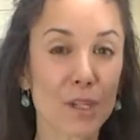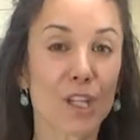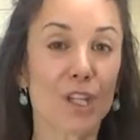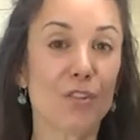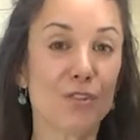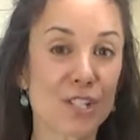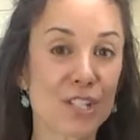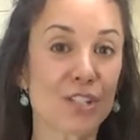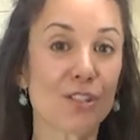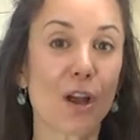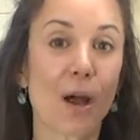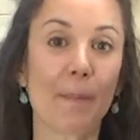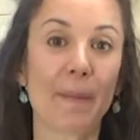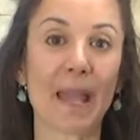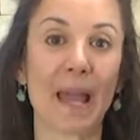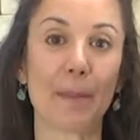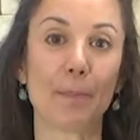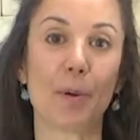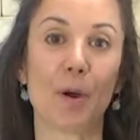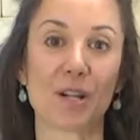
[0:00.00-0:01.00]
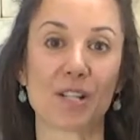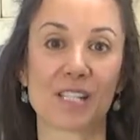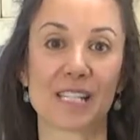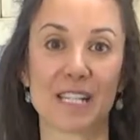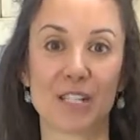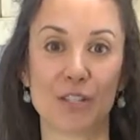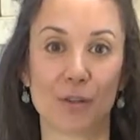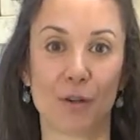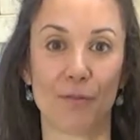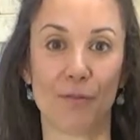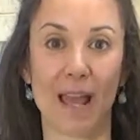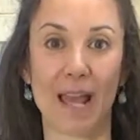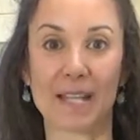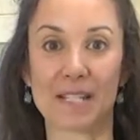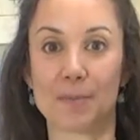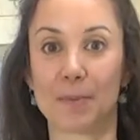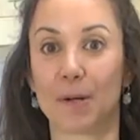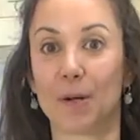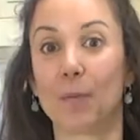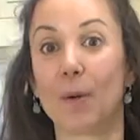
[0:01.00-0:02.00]
You just saw me add parsley to a
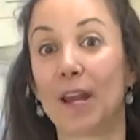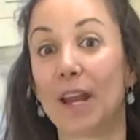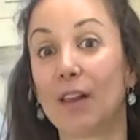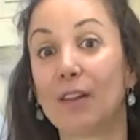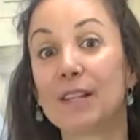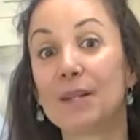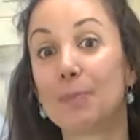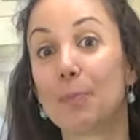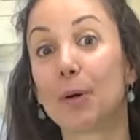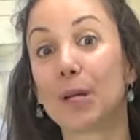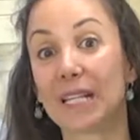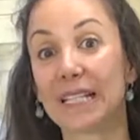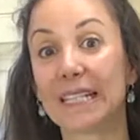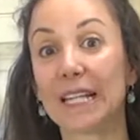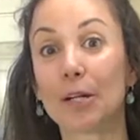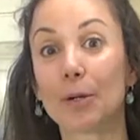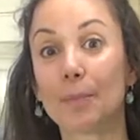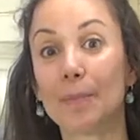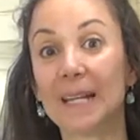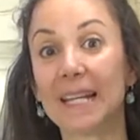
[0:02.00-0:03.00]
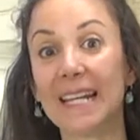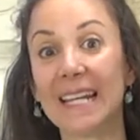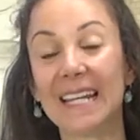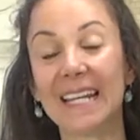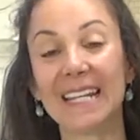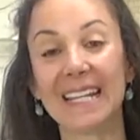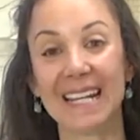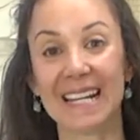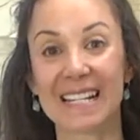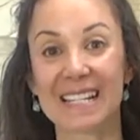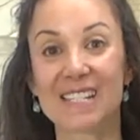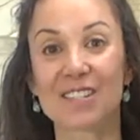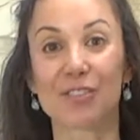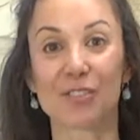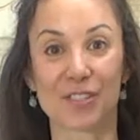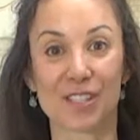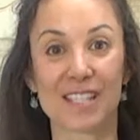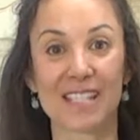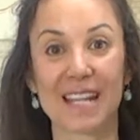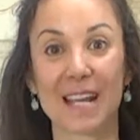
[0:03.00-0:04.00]
raspberry one. I only put a little bit in and it still
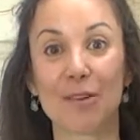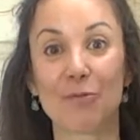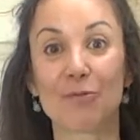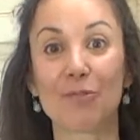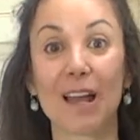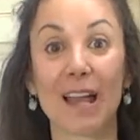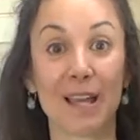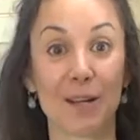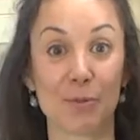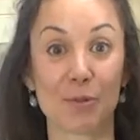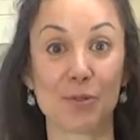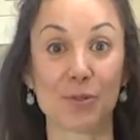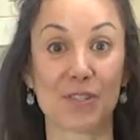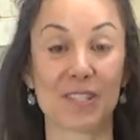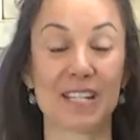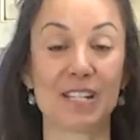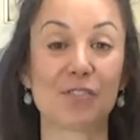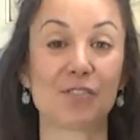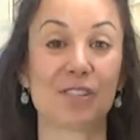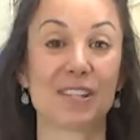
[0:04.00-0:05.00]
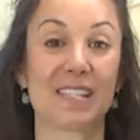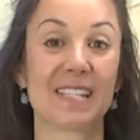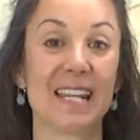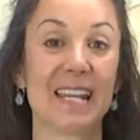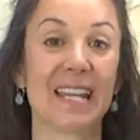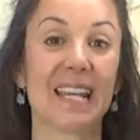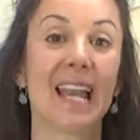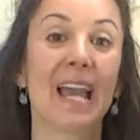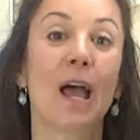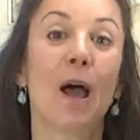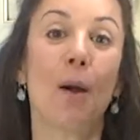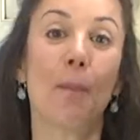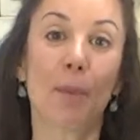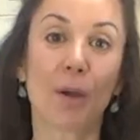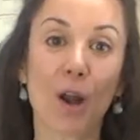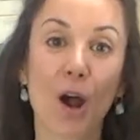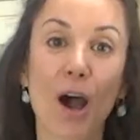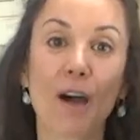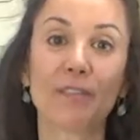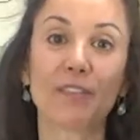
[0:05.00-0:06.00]
stayed red, which was interesting.
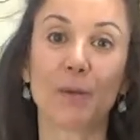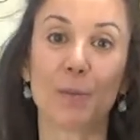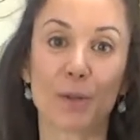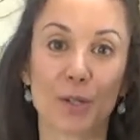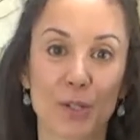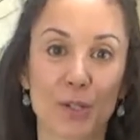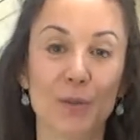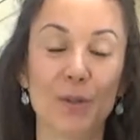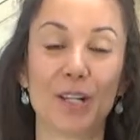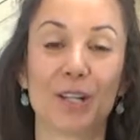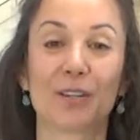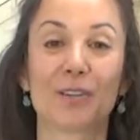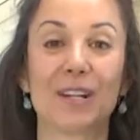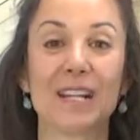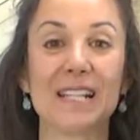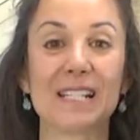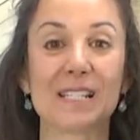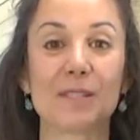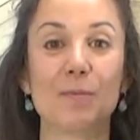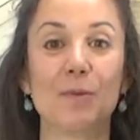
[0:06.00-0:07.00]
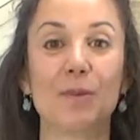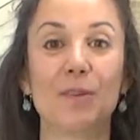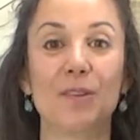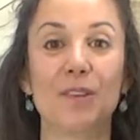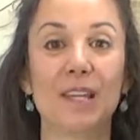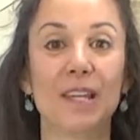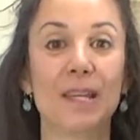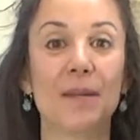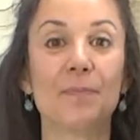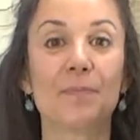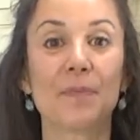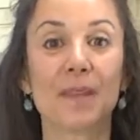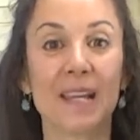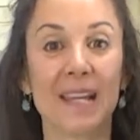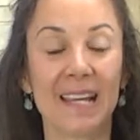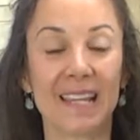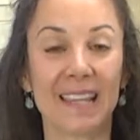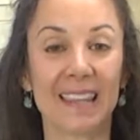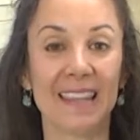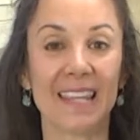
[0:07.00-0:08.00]
But often when you're doing a green smoothie,
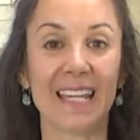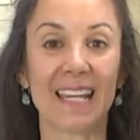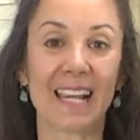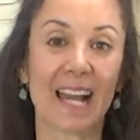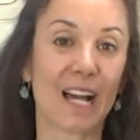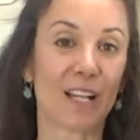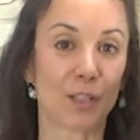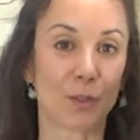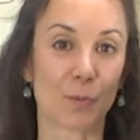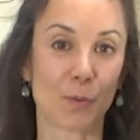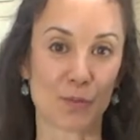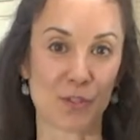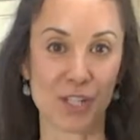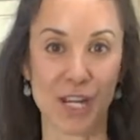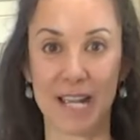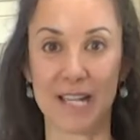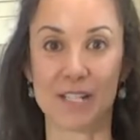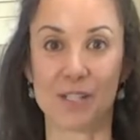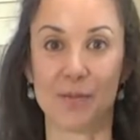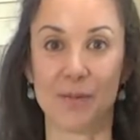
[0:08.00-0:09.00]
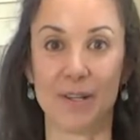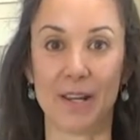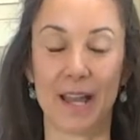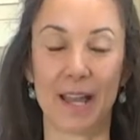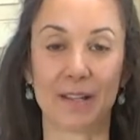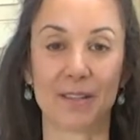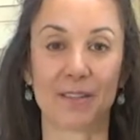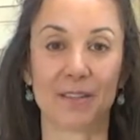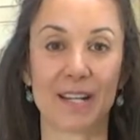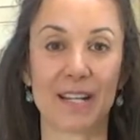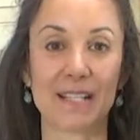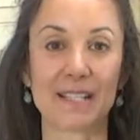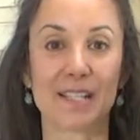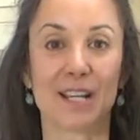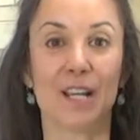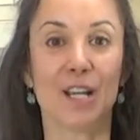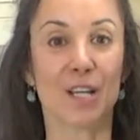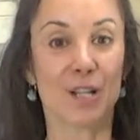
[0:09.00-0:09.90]
the color will change when you add greens.